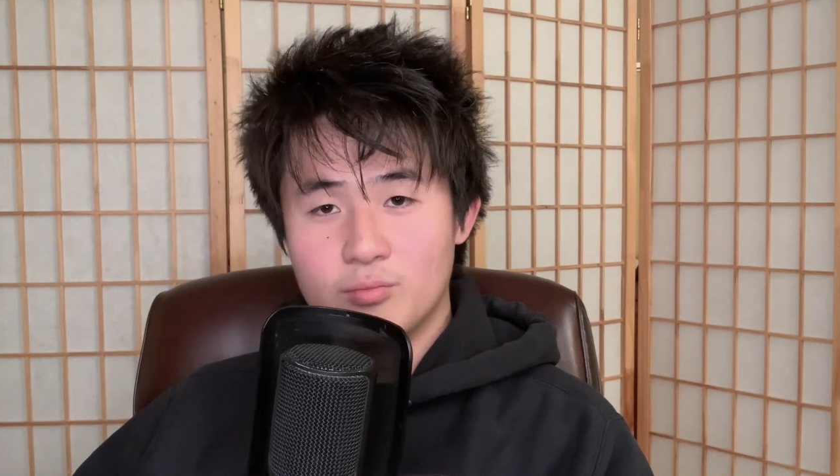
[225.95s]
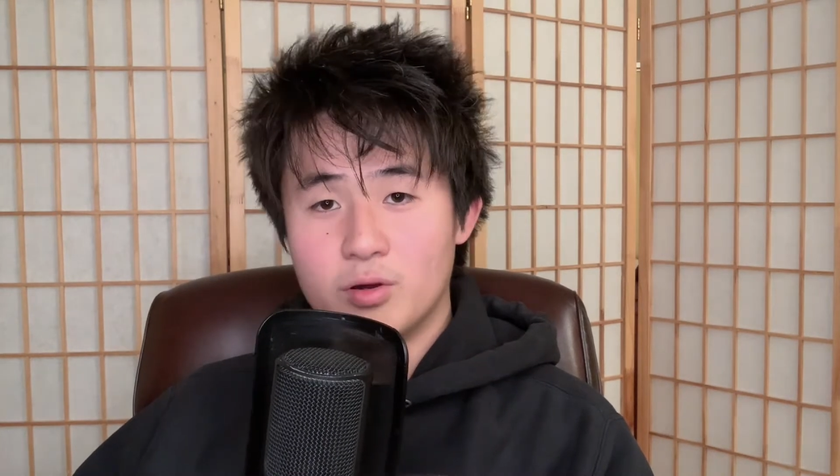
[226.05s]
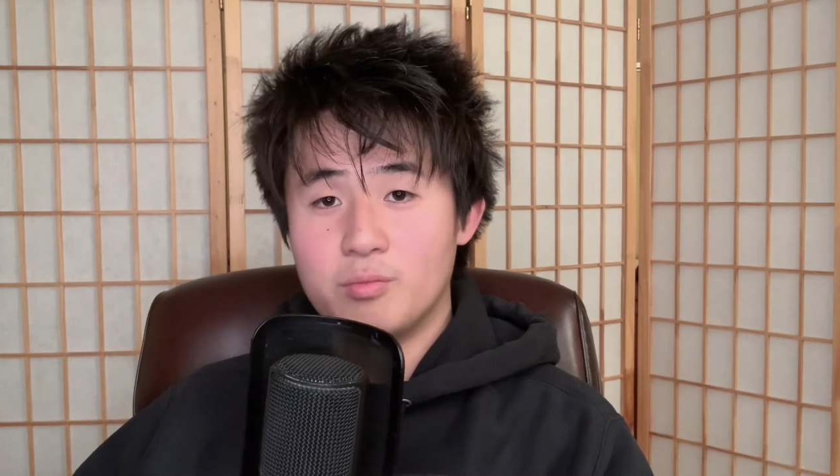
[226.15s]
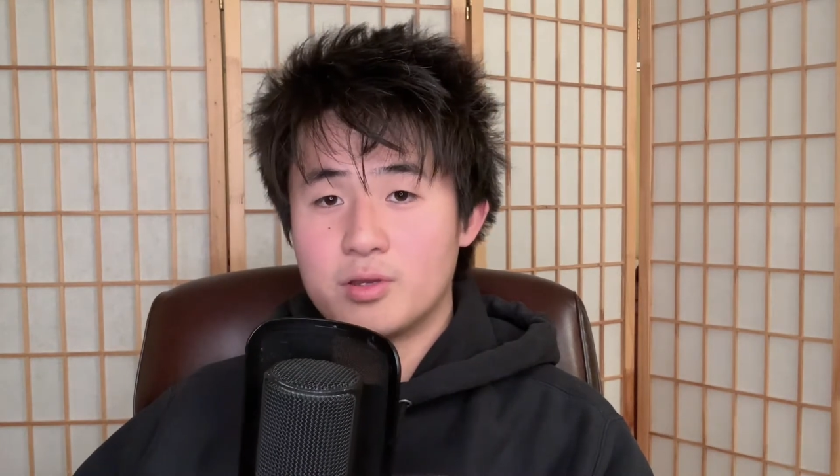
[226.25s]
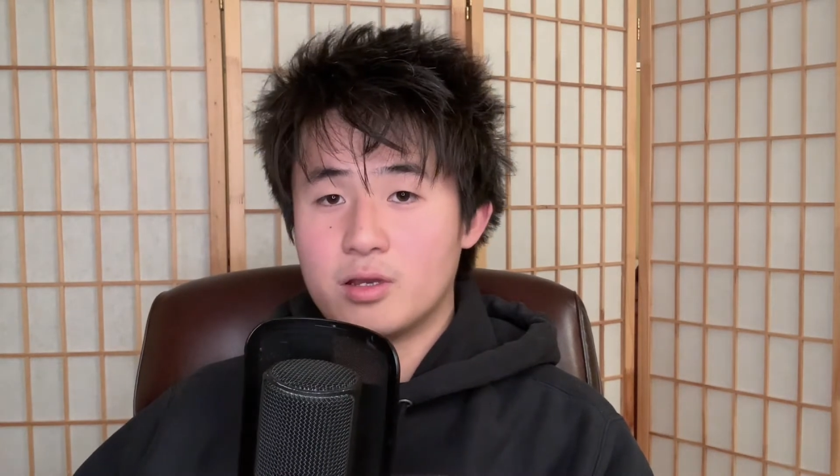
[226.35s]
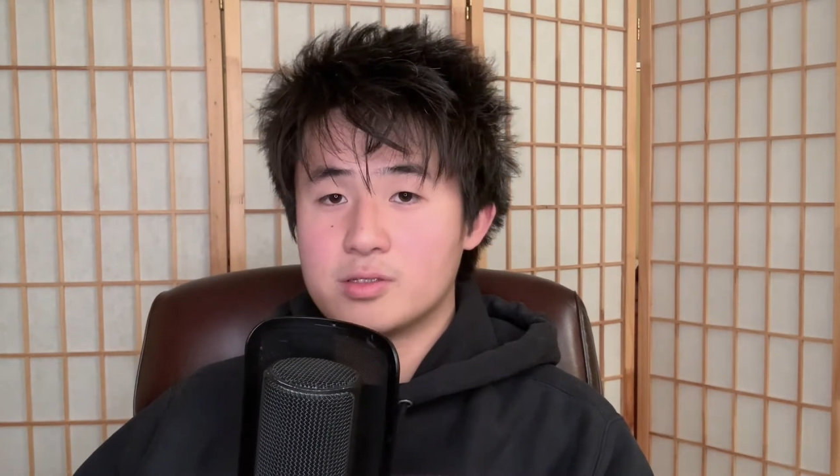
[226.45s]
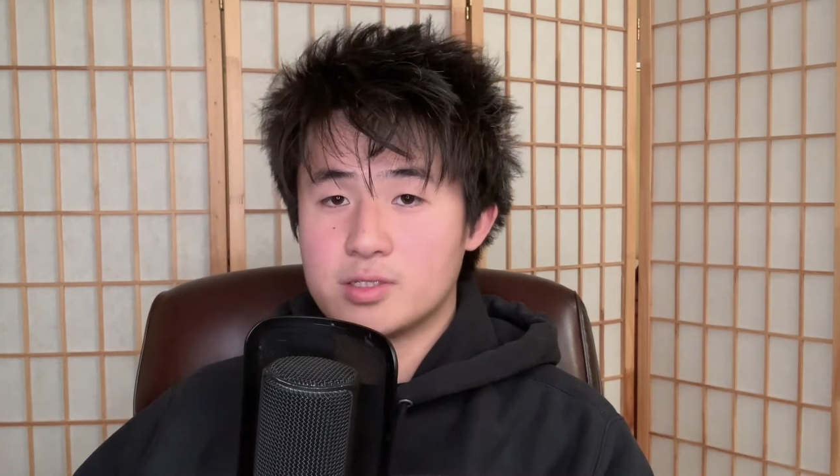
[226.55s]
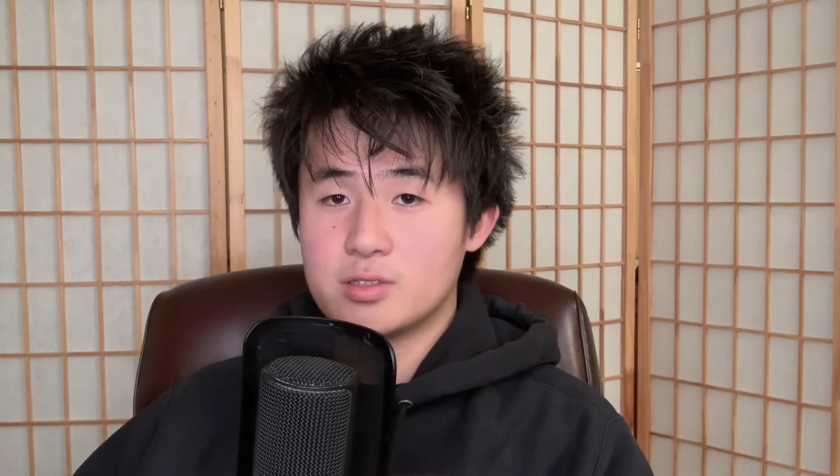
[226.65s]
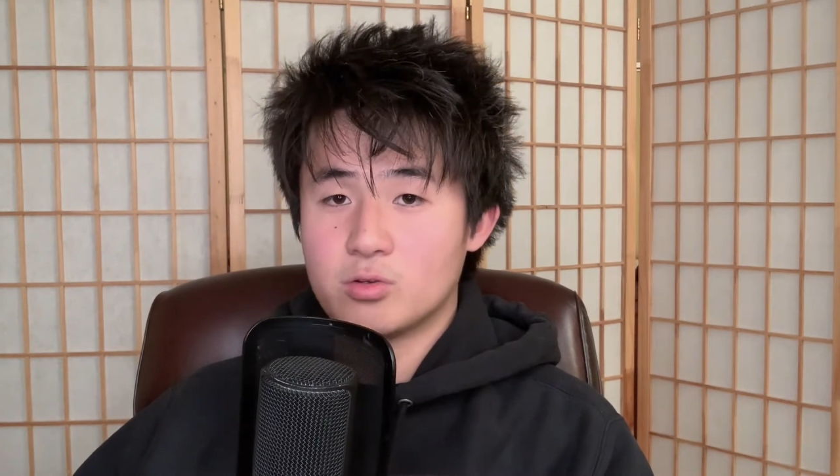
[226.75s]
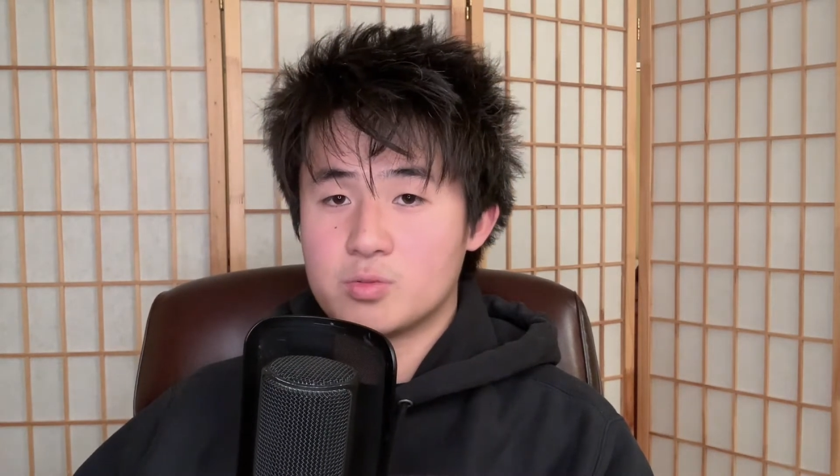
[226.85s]
But because I
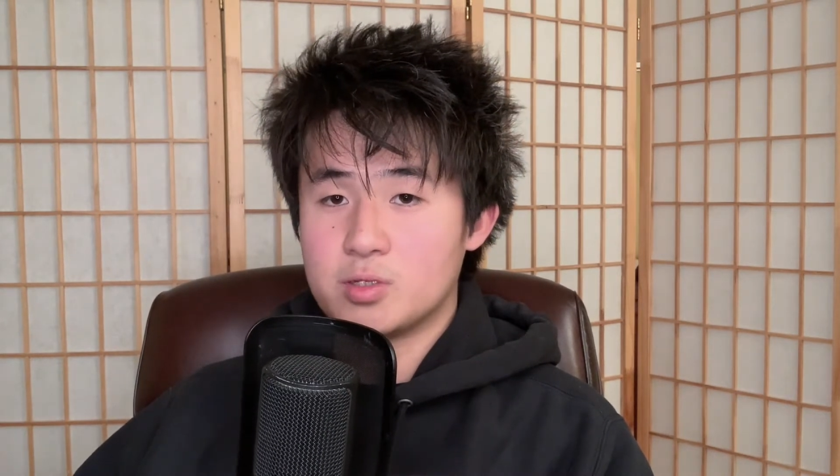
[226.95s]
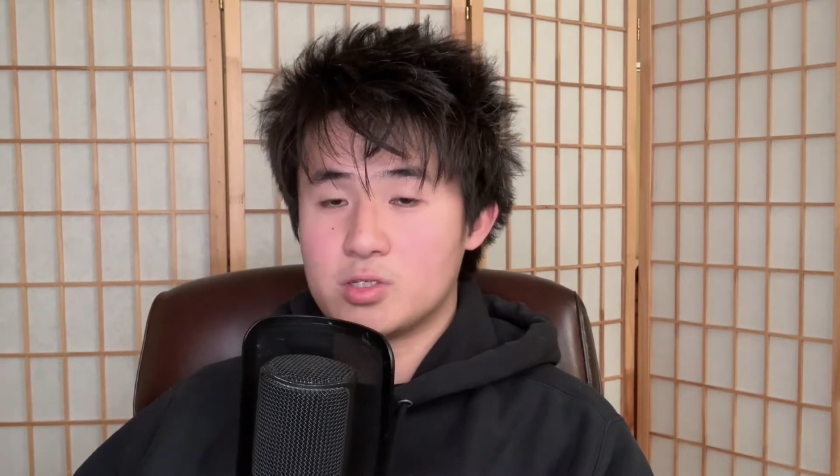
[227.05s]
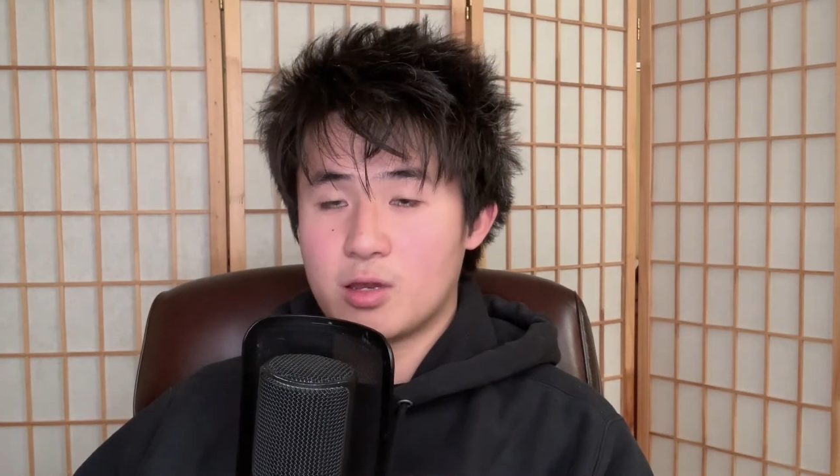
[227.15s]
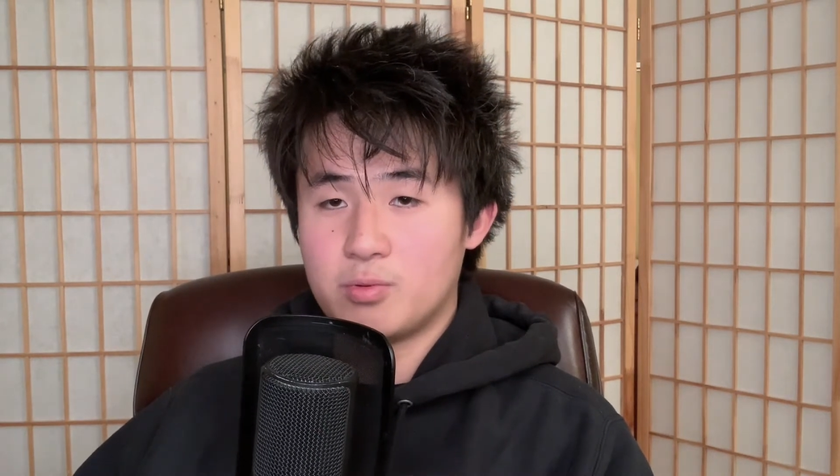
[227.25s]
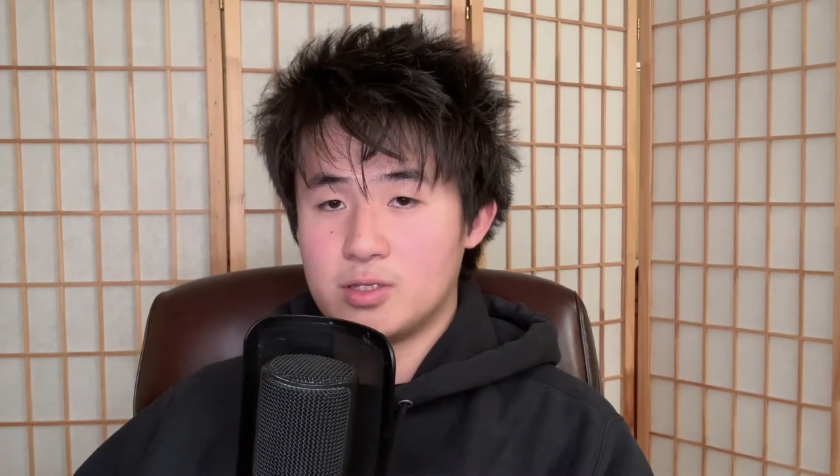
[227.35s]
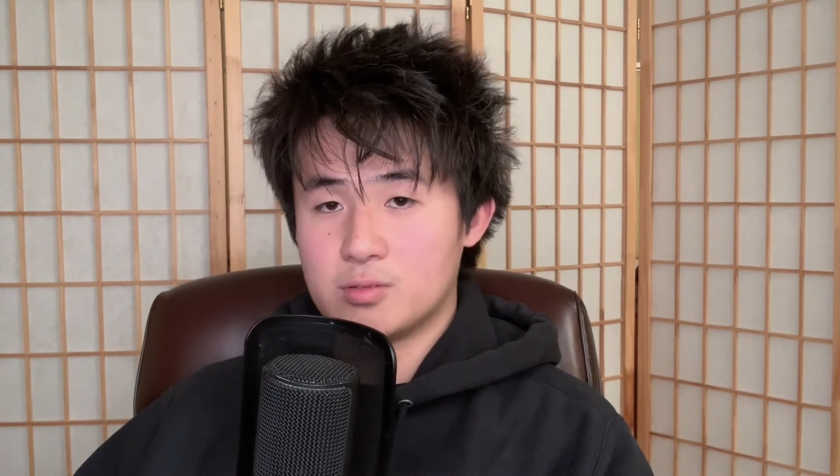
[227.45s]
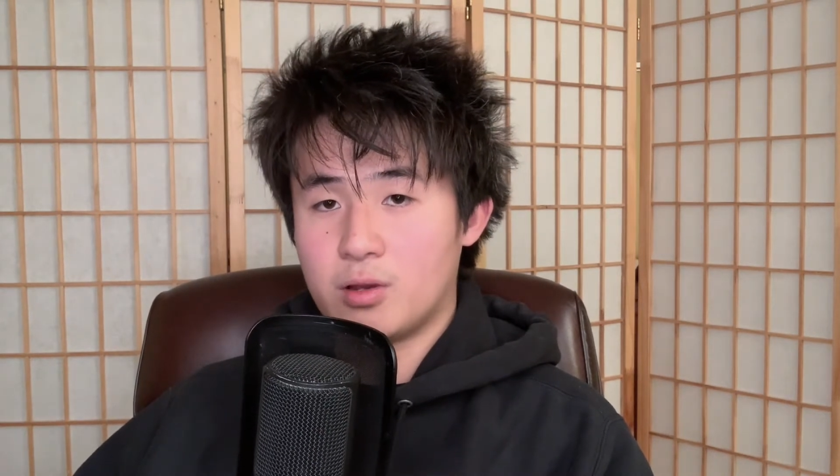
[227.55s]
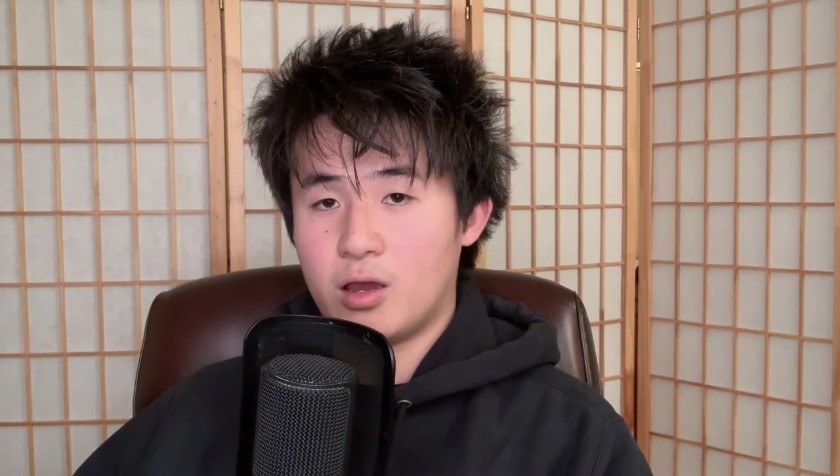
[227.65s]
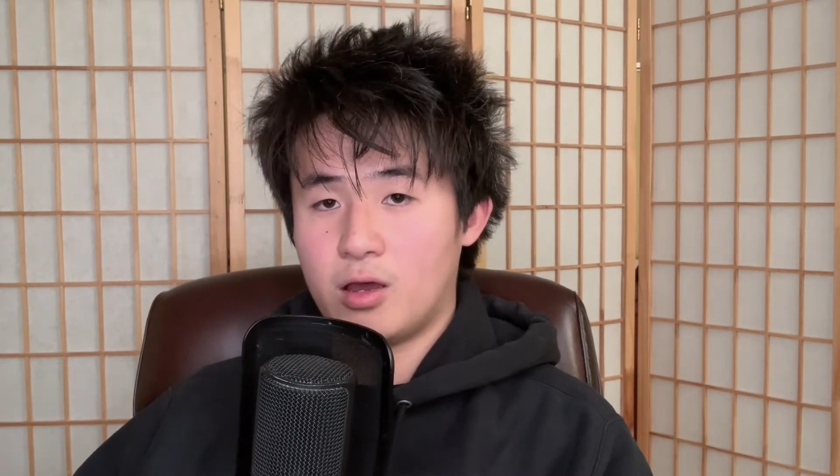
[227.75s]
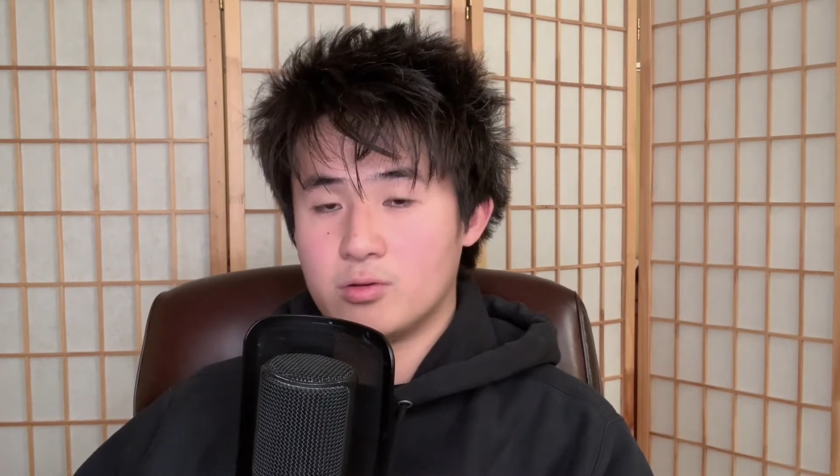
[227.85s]
still speak Japanese in
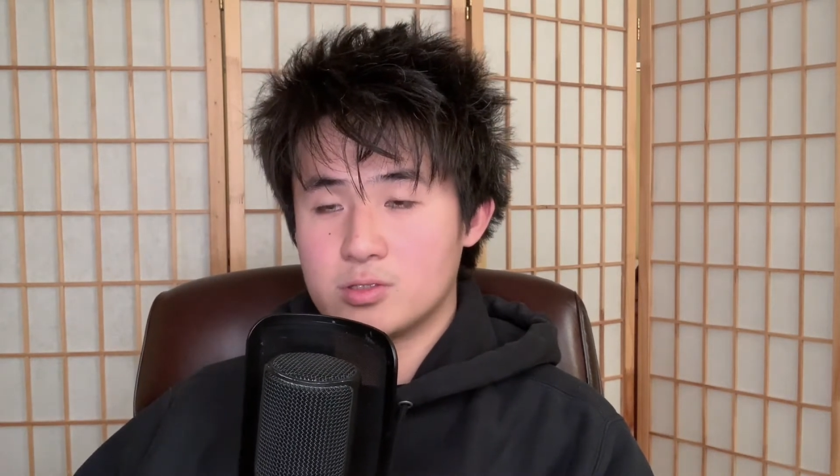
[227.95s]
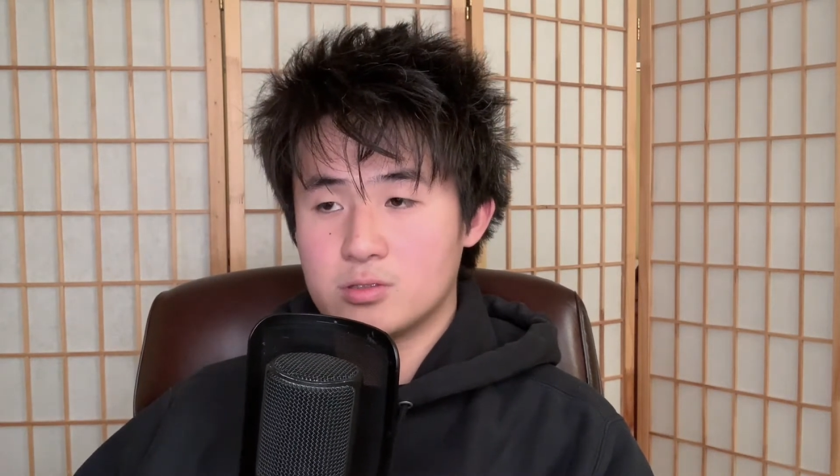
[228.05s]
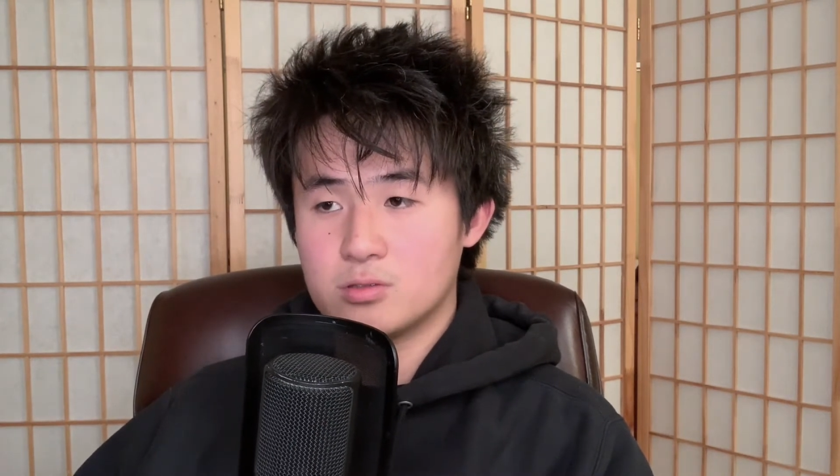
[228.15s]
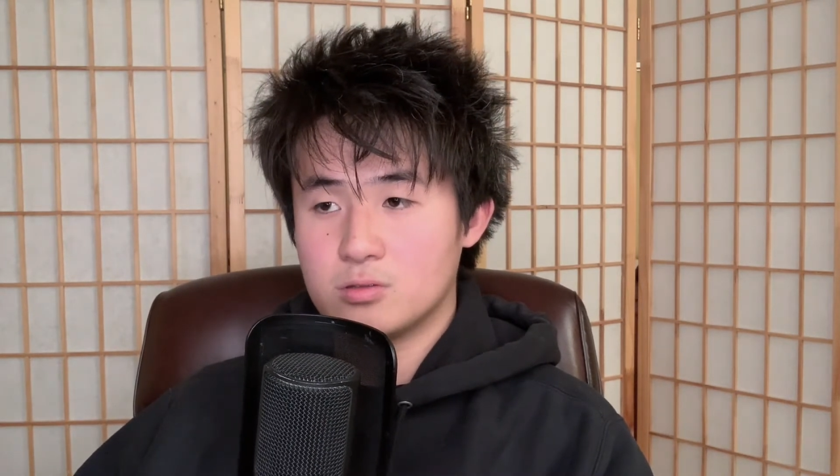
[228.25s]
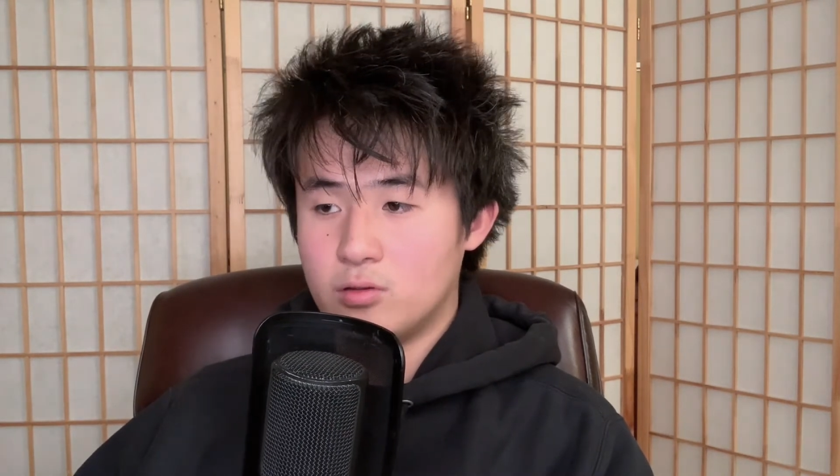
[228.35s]
my house,